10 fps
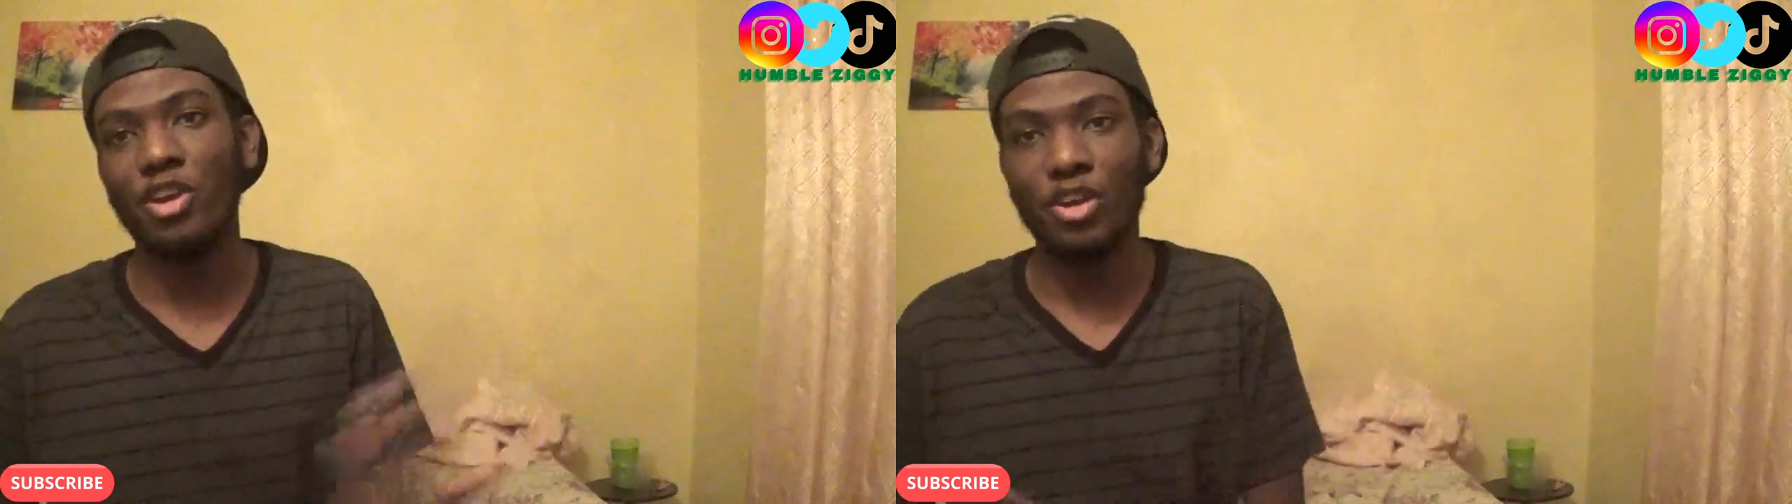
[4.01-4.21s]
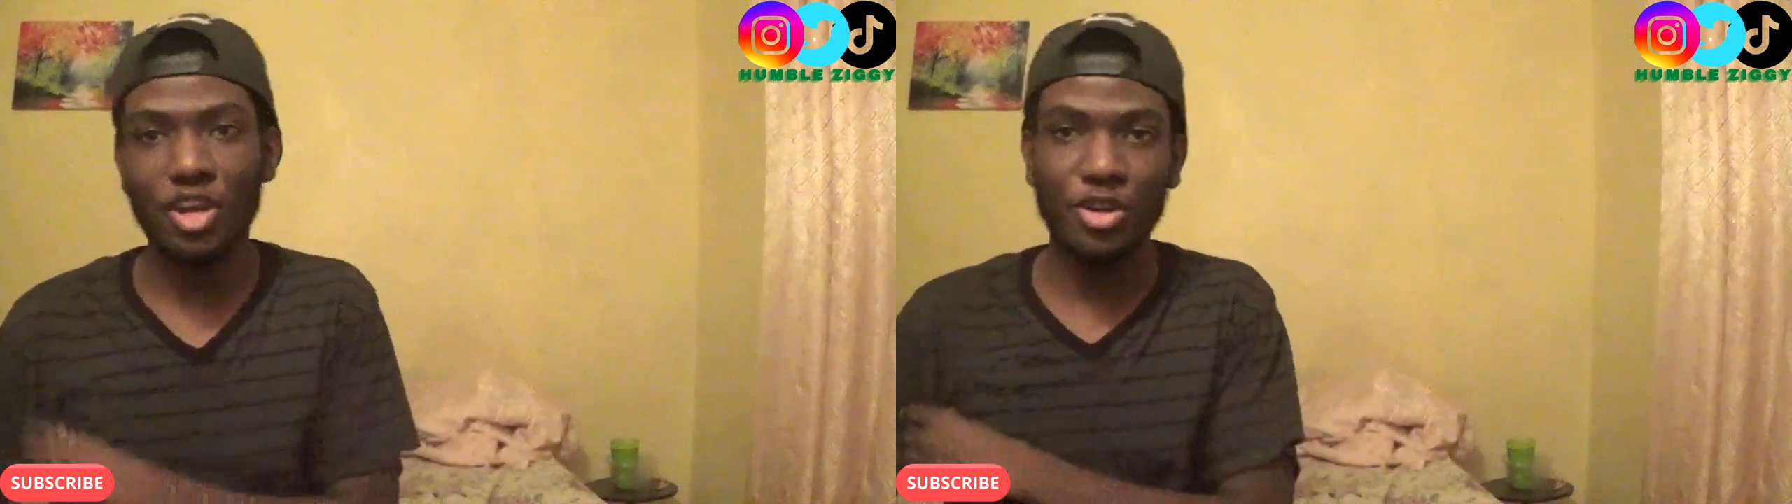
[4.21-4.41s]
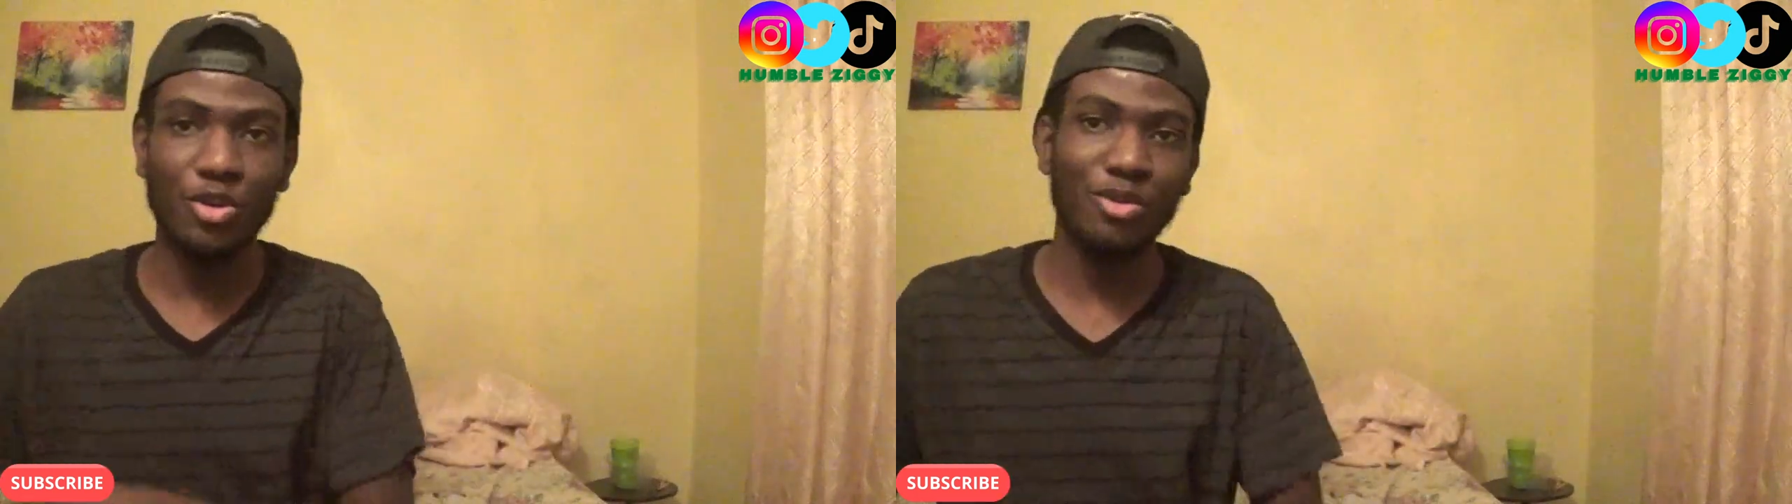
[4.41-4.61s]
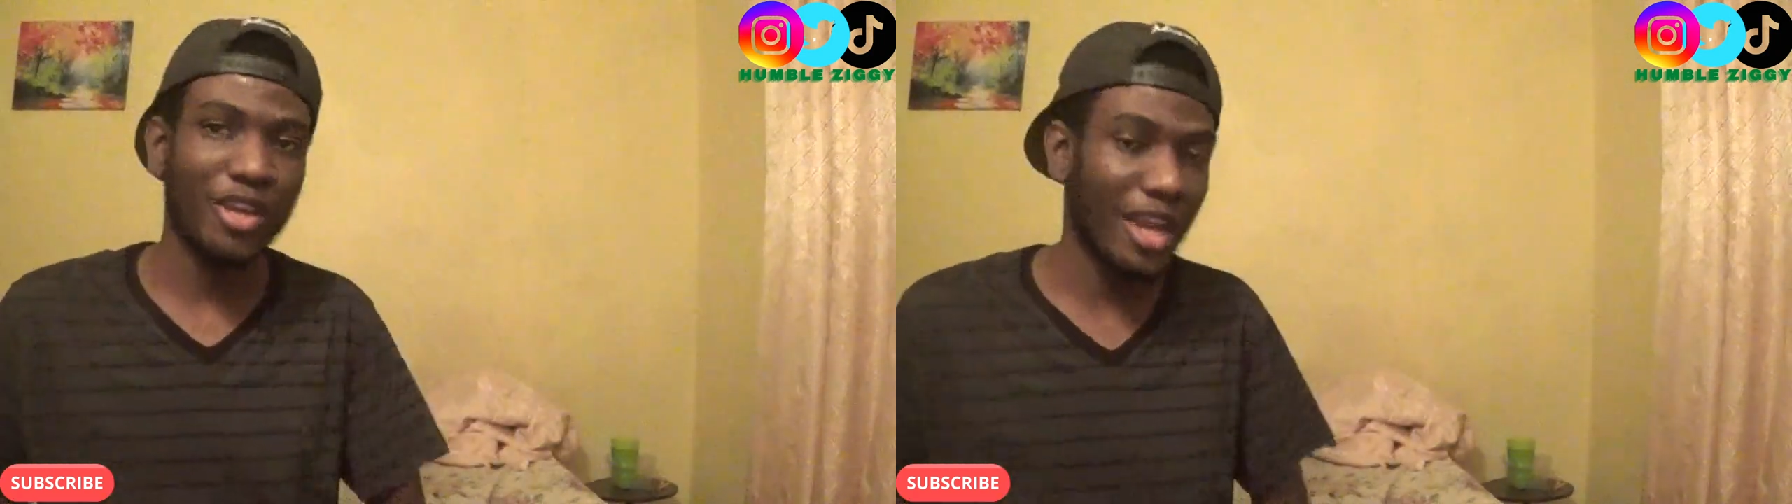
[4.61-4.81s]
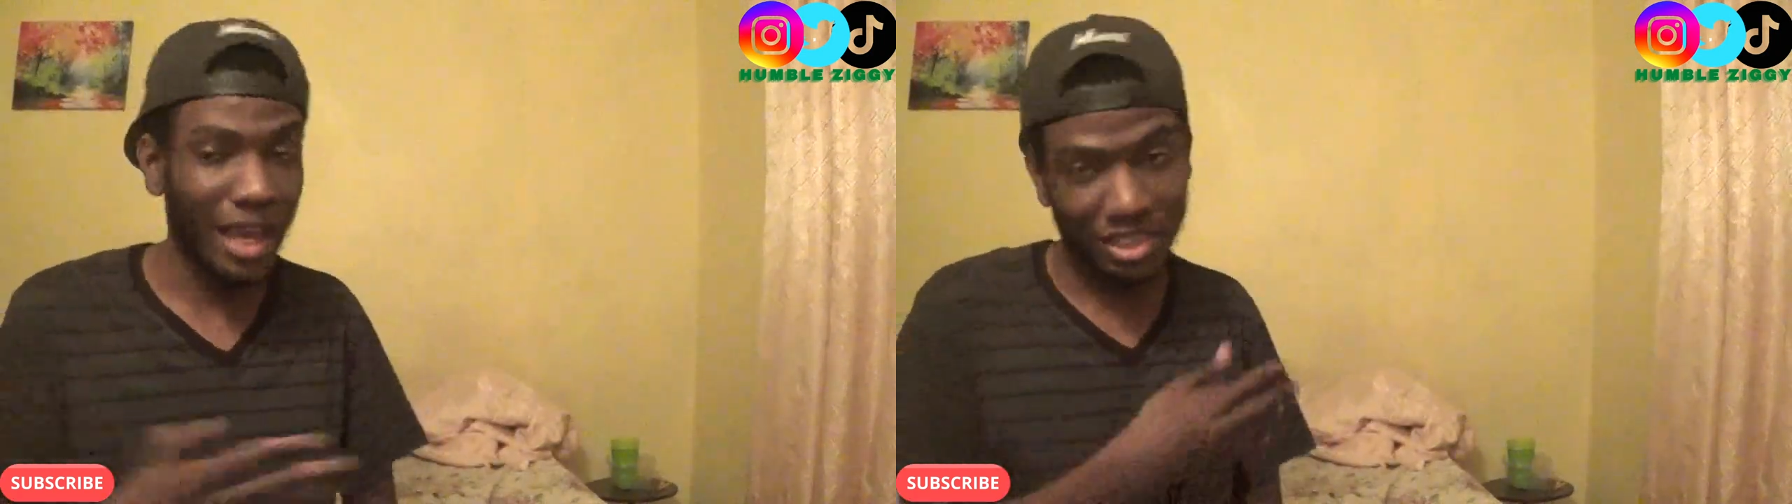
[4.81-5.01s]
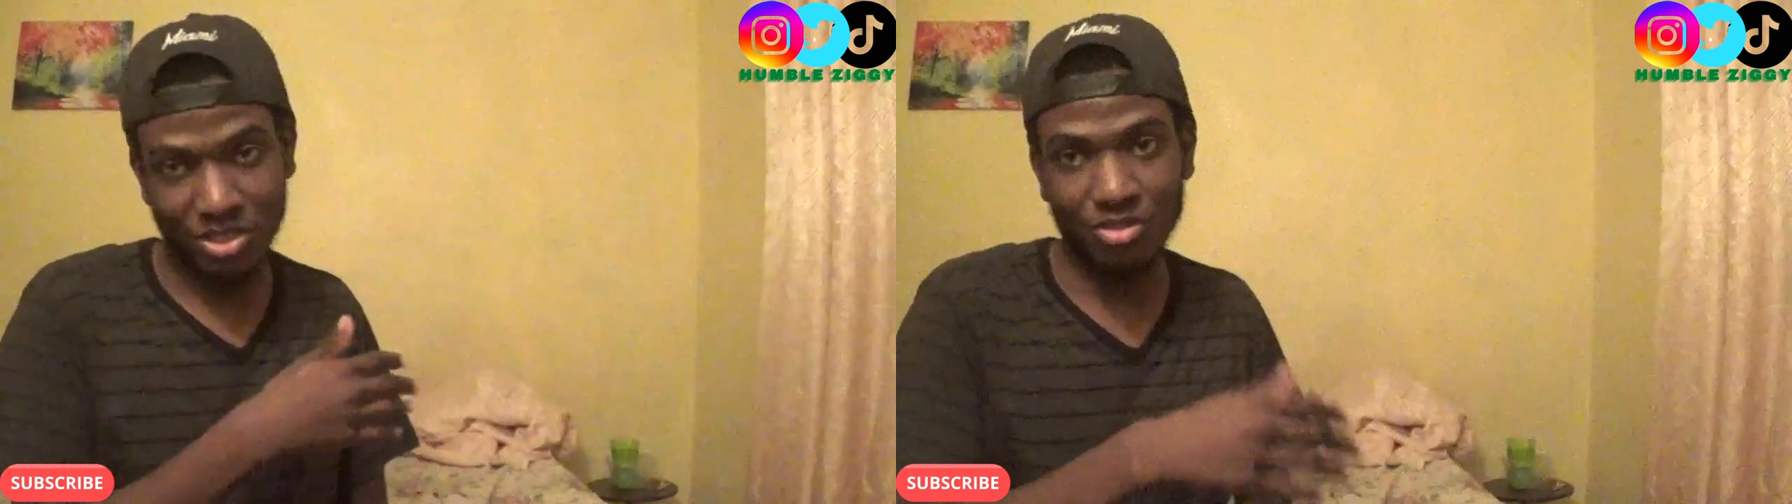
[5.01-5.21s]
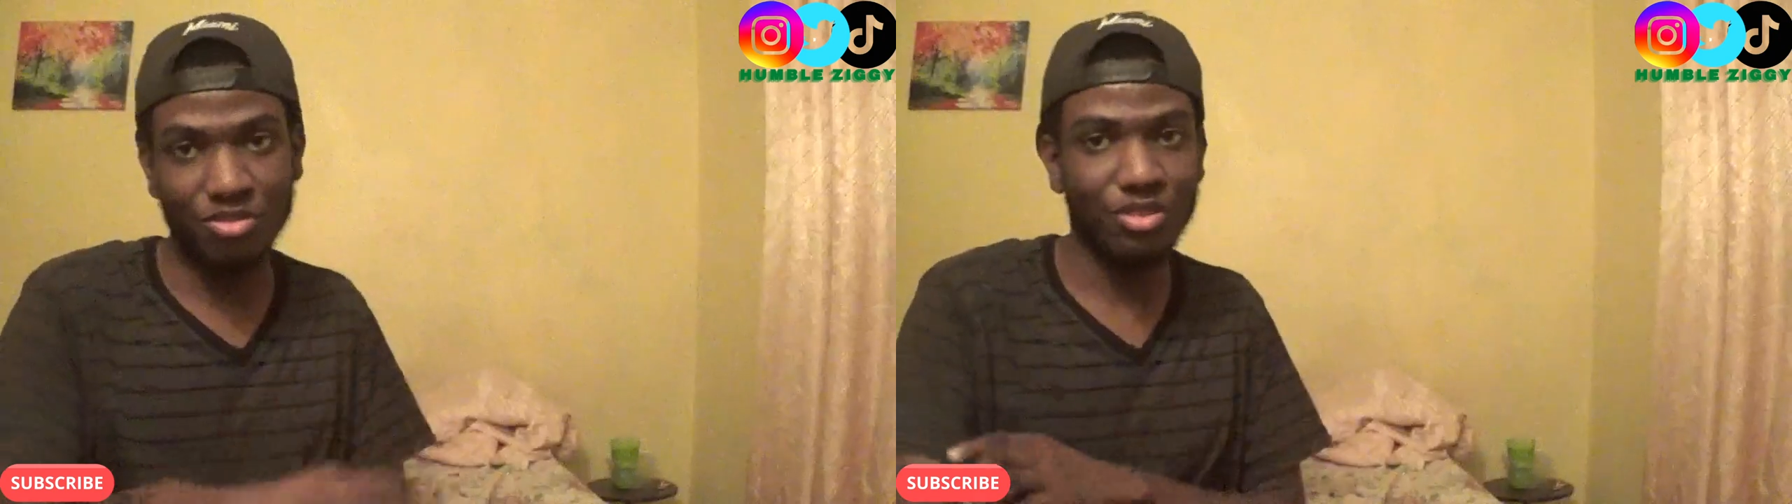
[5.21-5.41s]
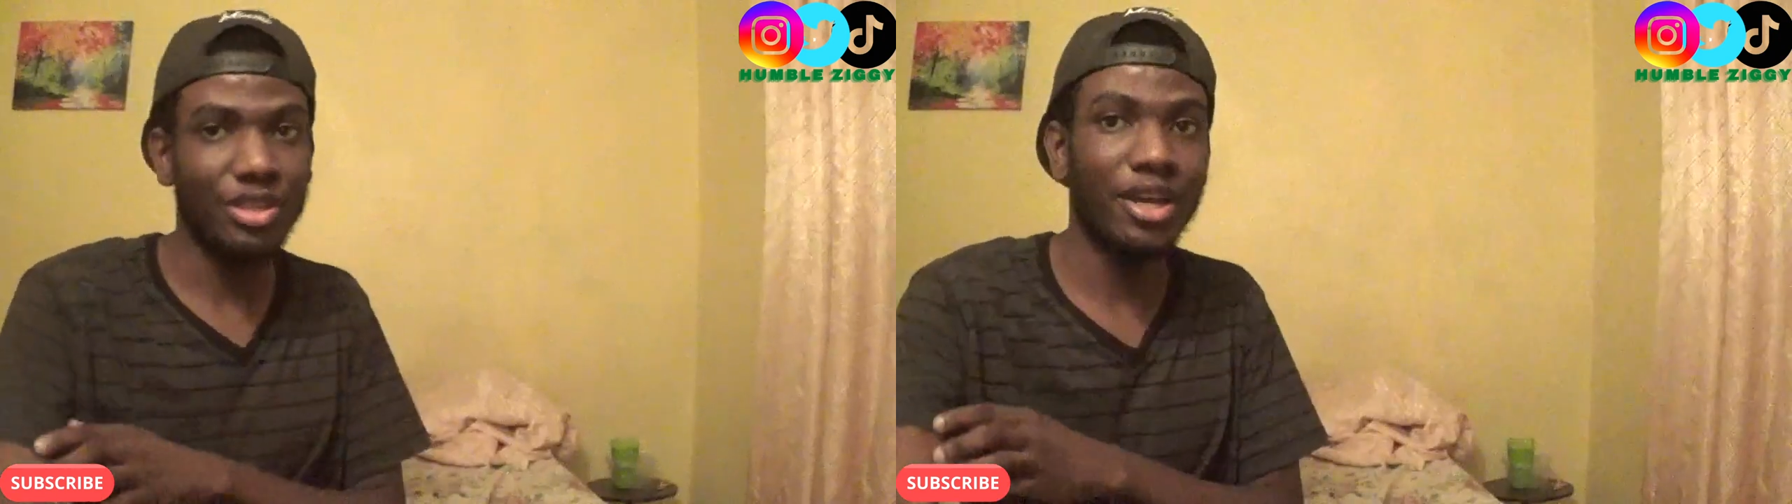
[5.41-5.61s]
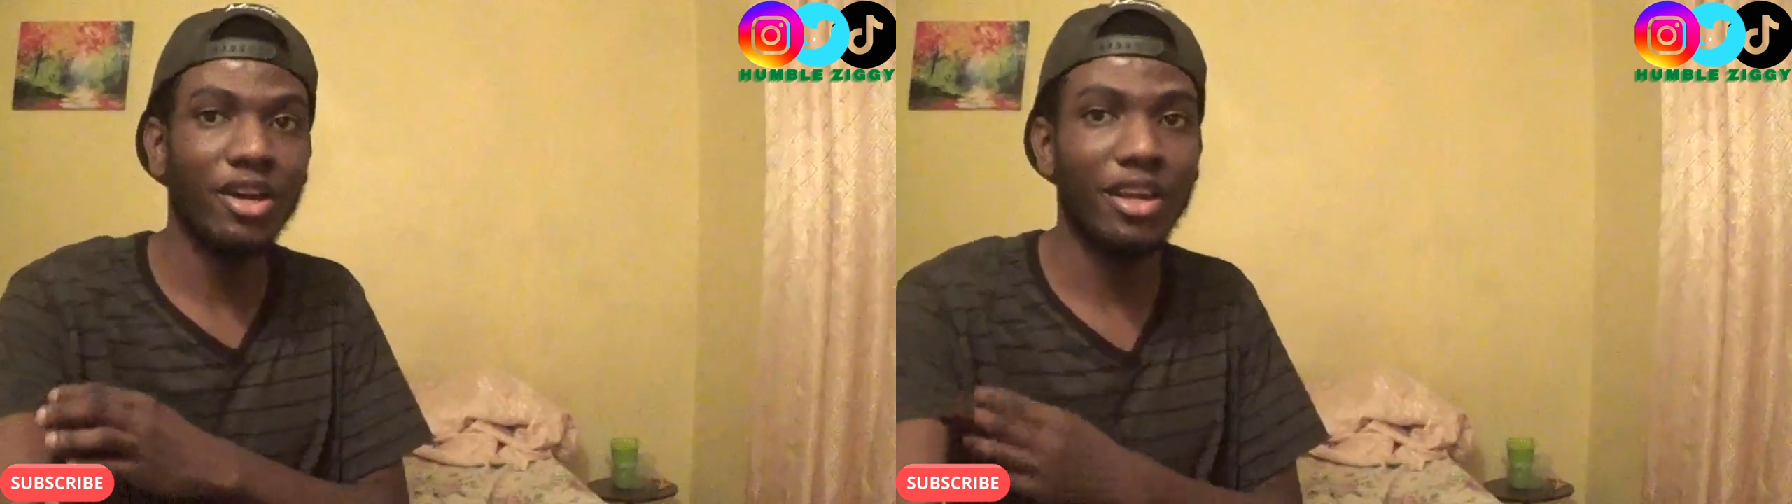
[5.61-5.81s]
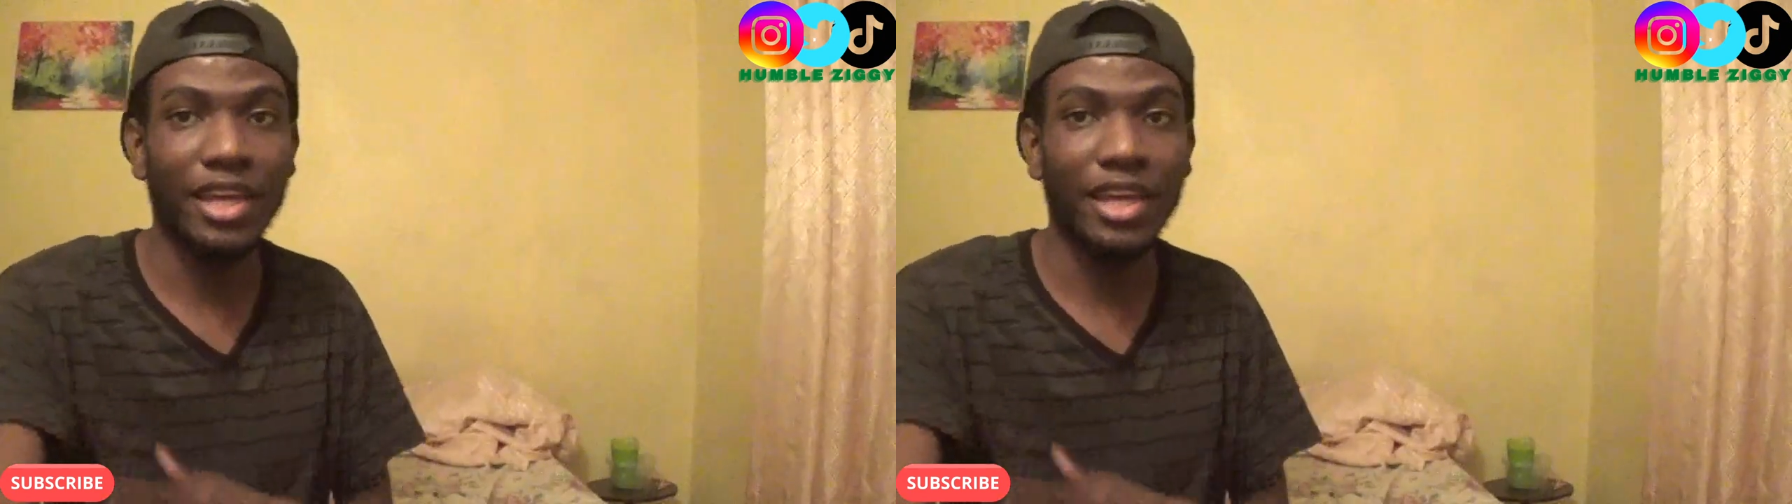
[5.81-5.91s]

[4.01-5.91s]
another reaction for y'all,